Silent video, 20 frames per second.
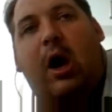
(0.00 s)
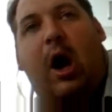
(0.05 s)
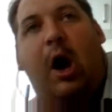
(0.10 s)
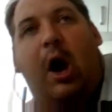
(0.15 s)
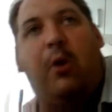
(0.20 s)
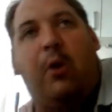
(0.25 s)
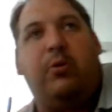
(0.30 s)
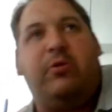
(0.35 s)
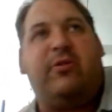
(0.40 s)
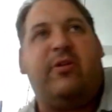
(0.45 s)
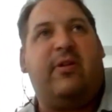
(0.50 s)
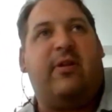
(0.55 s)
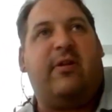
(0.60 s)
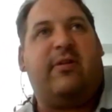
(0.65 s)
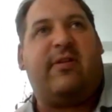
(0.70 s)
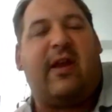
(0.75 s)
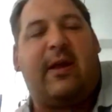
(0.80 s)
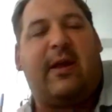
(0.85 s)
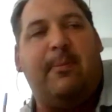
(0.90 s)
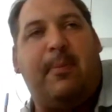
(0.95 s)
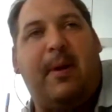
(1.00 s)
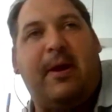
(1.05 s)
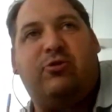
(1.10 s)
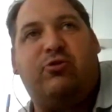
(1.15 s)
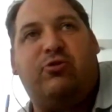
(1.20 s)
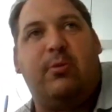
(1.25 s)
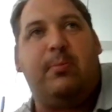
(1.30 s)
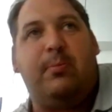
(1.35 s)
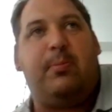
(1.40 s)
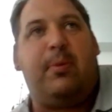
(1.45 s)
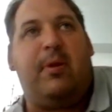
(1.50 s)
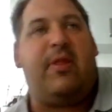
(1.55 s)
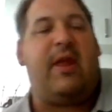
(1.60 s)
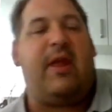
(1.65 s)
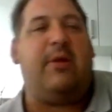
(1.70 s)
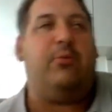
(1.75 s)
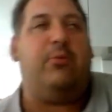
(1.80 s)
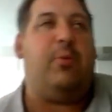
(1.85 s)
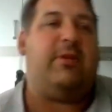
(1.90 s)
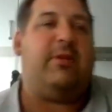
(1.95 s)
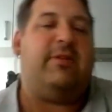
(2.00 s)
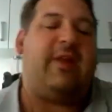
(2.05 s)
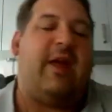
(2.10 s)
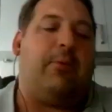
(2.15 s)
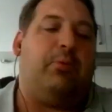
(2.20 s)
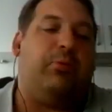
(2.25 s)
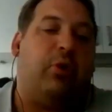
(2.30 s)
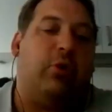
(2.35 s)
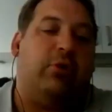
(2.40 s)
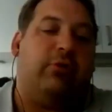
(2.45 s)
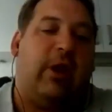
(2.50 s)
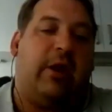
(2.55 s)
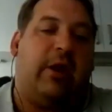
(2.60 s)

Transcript: I was in the second bedroom. But then when dad got